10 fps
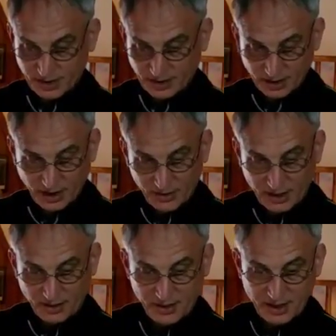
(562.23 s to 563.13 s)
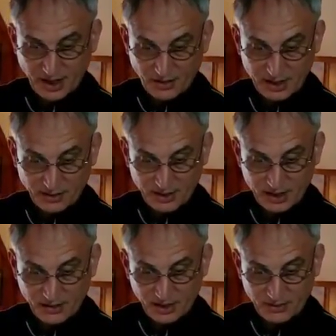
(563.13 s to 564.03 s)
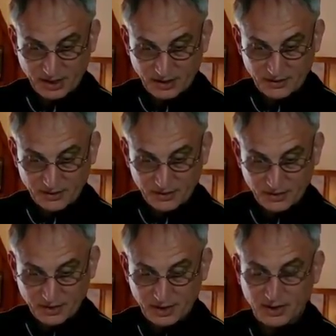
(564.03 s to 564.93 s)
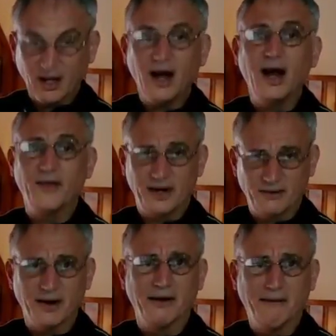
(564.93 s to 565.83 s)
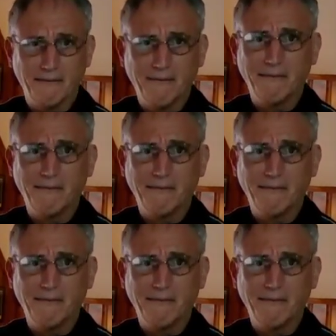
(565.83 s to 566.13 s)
Oh, here we go. Here we go. Here we go. Yeah, there we go.